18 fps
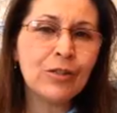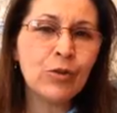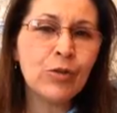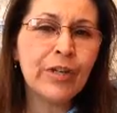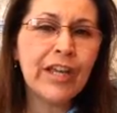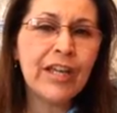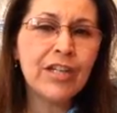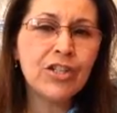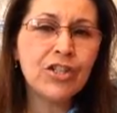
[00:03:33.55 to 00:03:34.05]

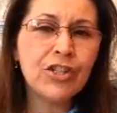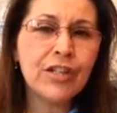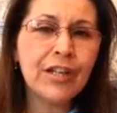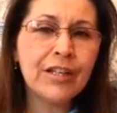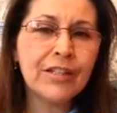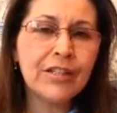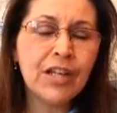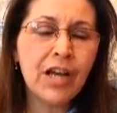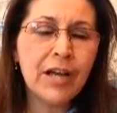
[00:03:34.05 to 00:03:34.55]
location,
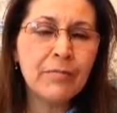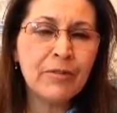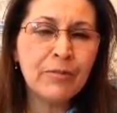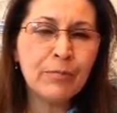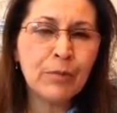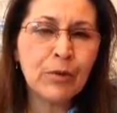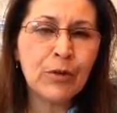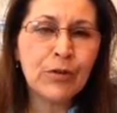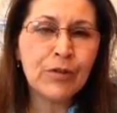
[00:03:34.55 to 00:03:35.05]
and time
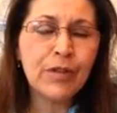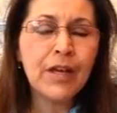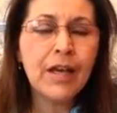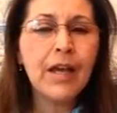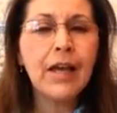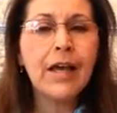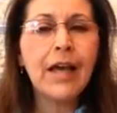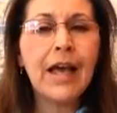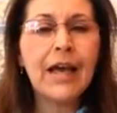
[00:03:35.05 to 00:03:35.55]
of birth
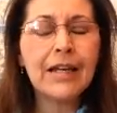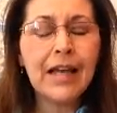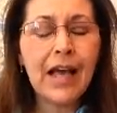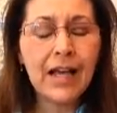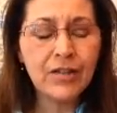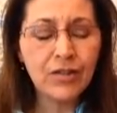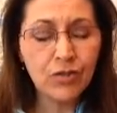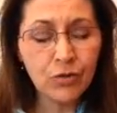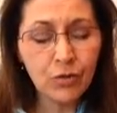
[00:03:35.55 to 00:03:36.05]
at
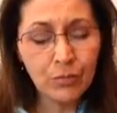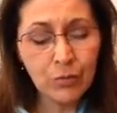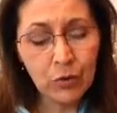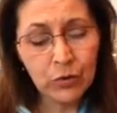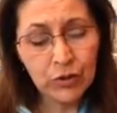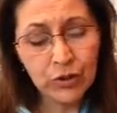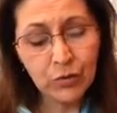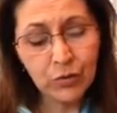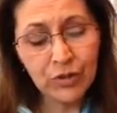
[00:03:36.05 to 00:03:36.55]

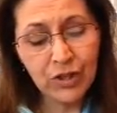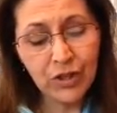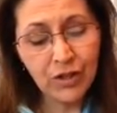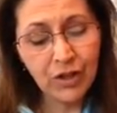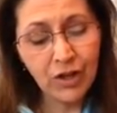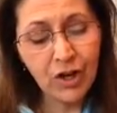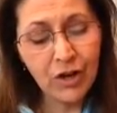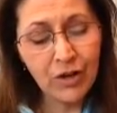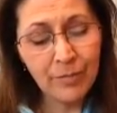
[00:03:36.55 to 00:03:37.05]

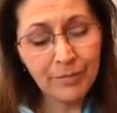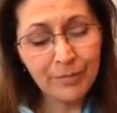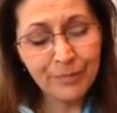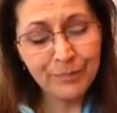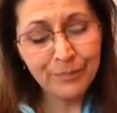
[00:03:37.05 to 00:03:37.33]
astromojo.com.